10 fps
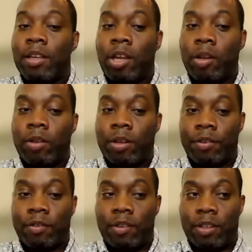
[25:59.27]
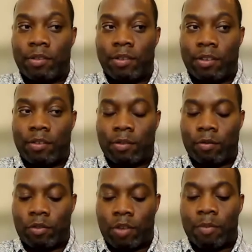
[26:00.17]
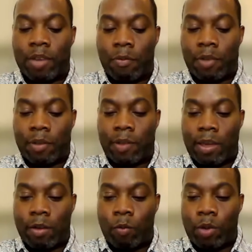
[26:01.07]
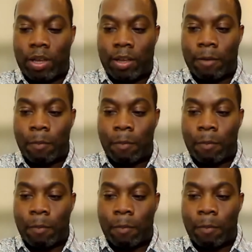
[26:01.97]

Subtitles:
There's this sometimes I think we